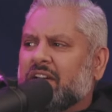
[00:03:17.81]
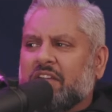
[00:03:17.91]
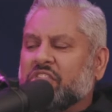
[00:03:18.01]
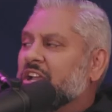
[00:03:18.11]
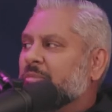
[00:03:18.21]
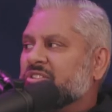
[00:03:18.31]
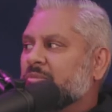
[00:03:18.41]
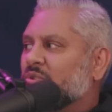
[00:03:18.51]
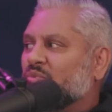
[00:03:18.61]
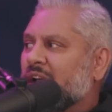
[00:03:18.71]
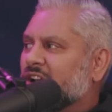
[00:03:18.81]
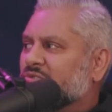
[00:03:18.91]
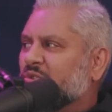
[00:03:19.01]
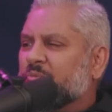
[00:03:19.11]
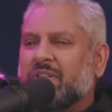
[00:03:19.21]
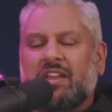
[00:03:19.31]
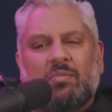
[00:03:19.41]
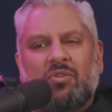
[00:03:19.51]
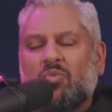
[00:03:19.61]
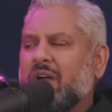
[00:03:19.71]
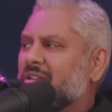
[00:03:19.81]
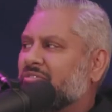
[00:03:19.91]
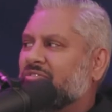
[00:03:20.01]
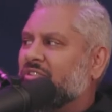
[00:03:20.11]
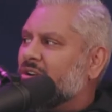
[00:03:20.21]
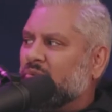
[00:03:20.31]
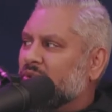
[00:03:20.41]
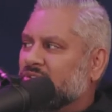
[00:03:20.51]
I think about some of the records we were playing. I'm like, why the fuck were we